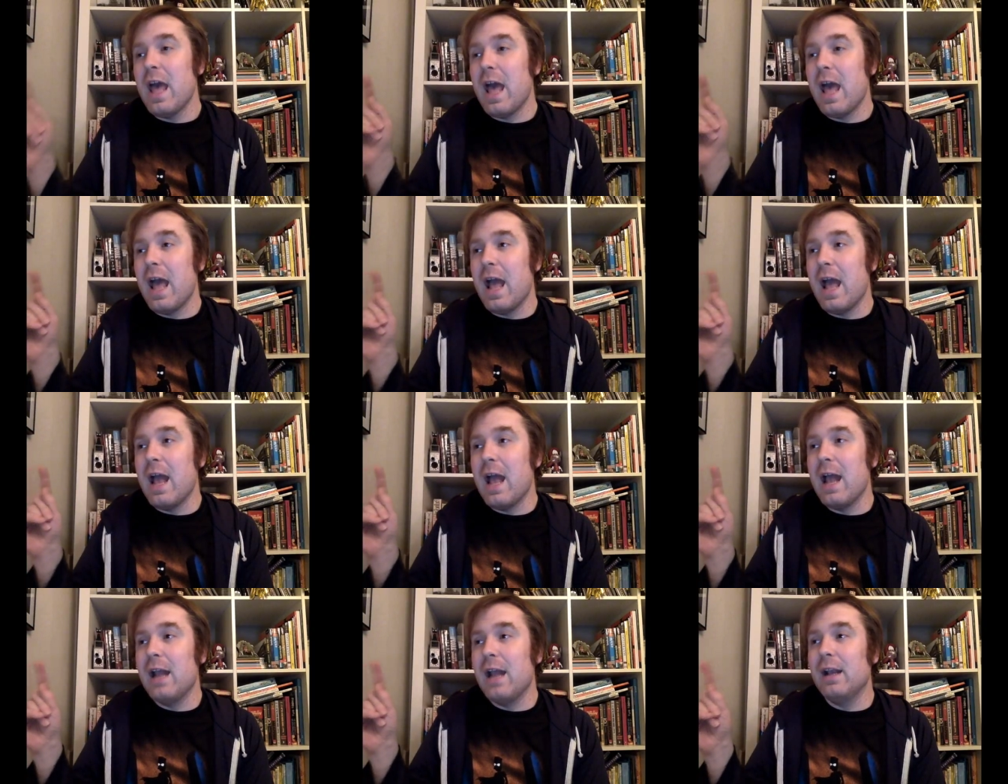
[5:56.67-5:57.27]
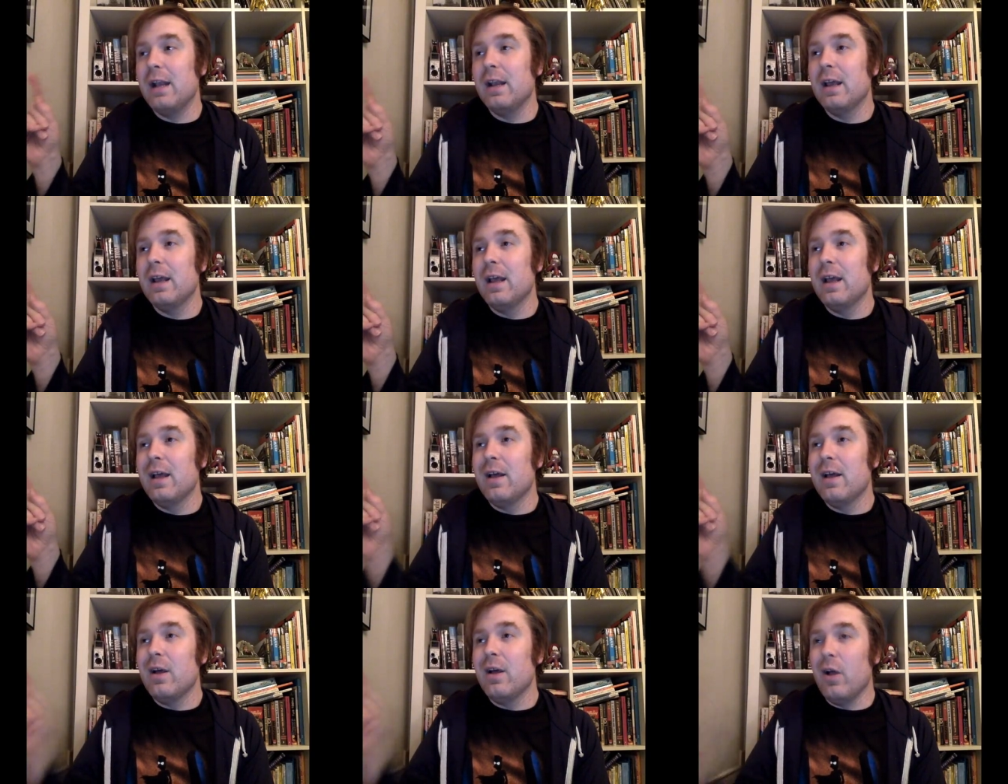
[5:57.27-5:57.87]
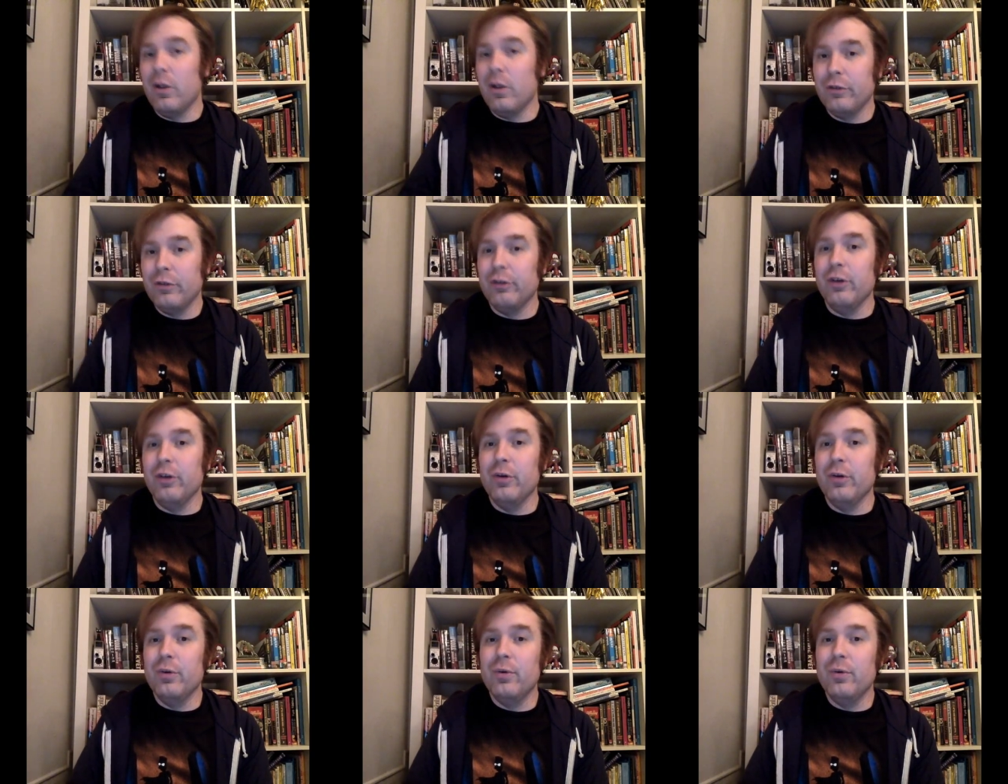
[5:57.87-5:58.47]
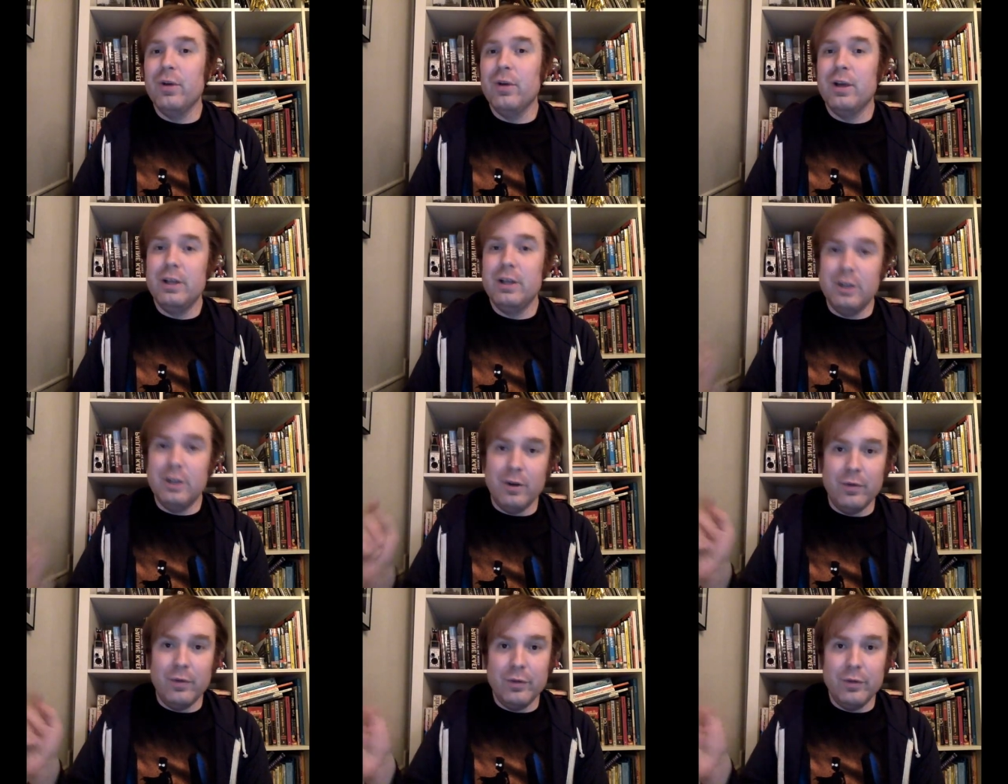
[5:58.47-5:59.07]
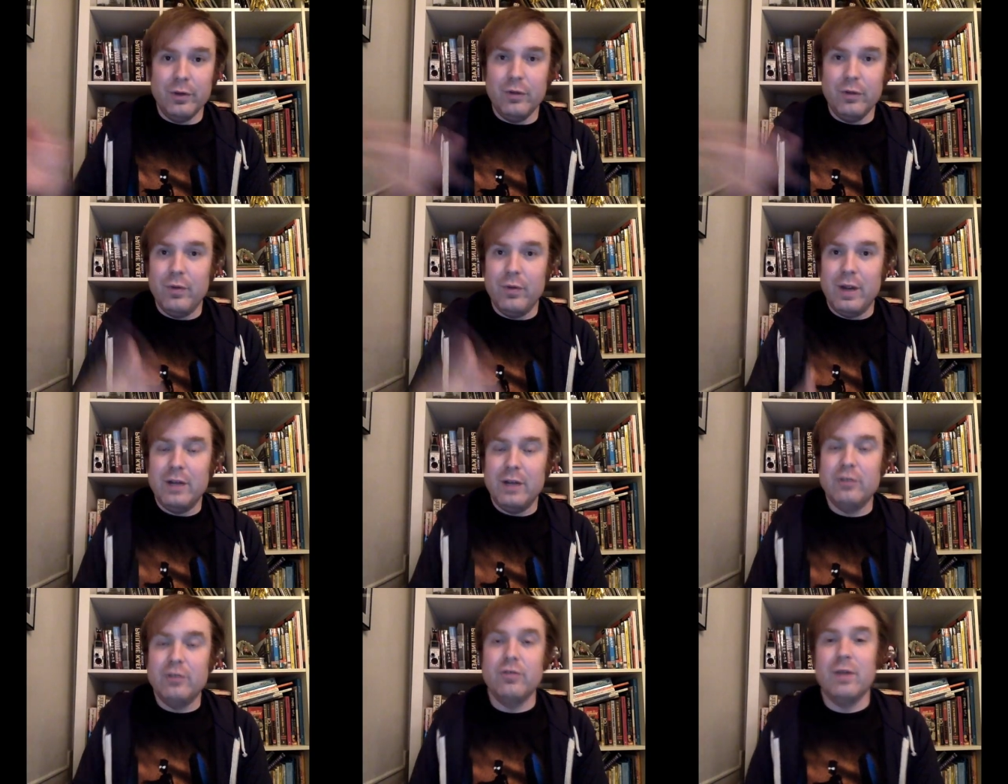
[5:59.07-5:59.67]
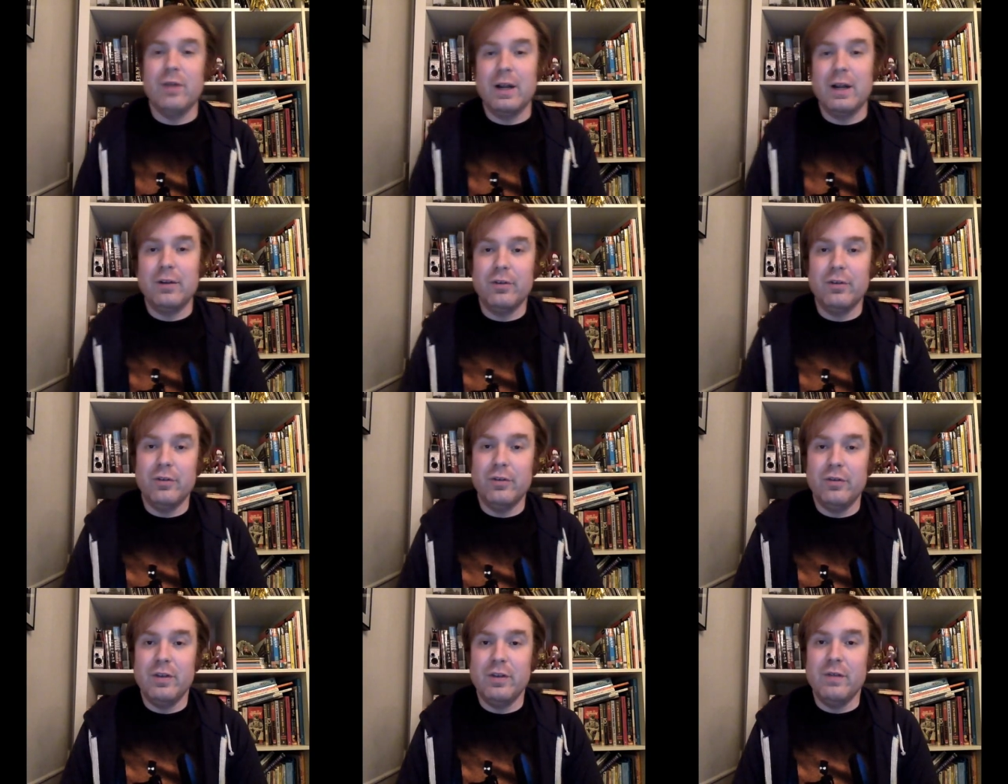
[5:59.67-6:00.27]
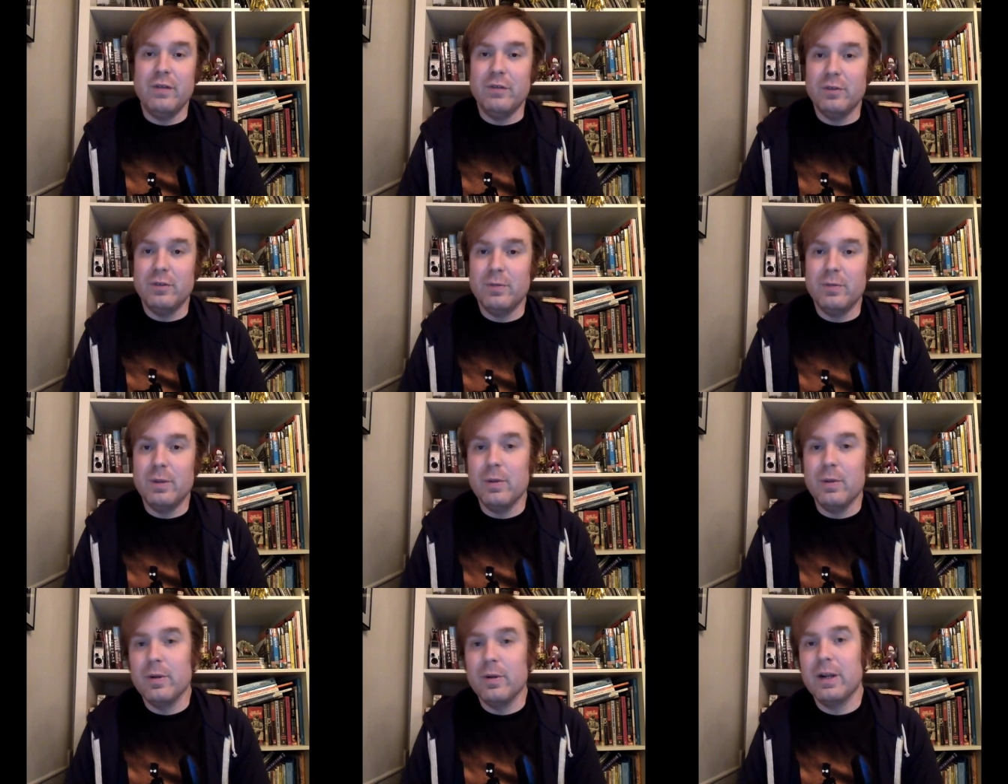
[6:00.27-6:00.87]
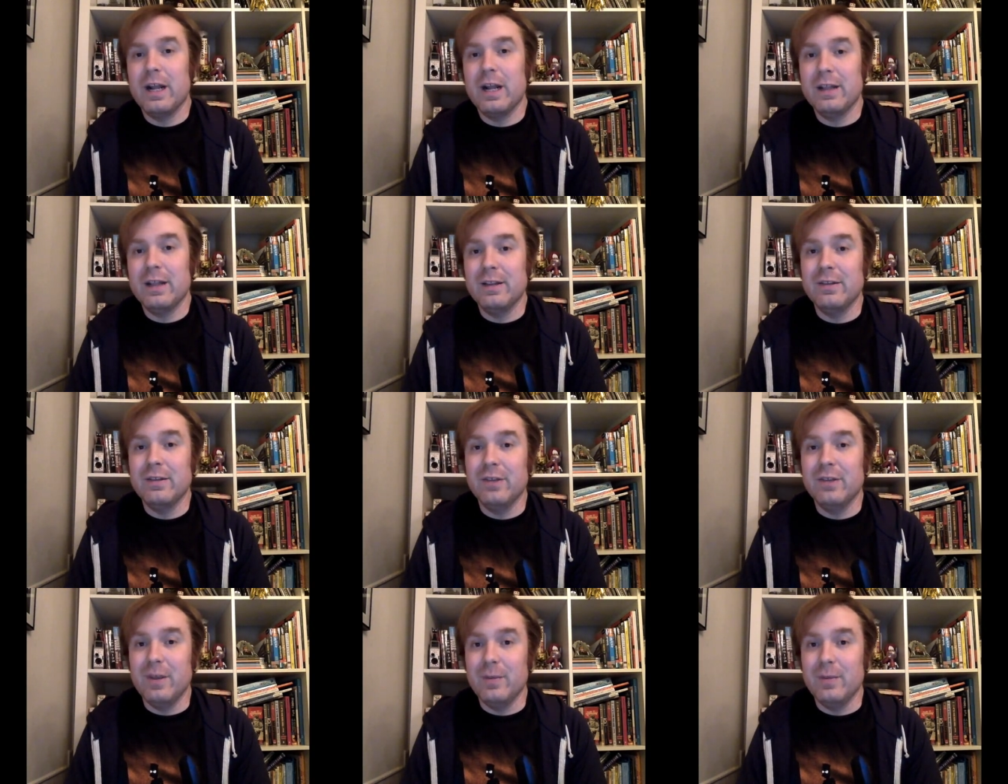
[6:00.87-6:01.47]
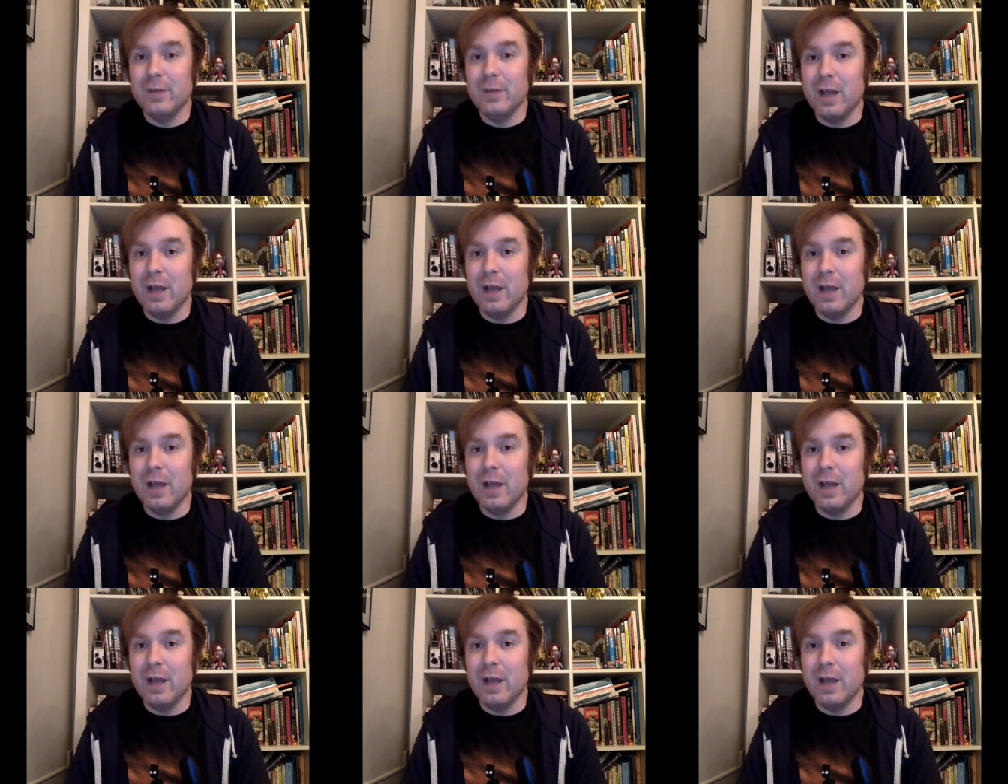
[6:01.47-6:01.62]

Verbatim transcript: and also, you know, the great director Steven Spielberg at the same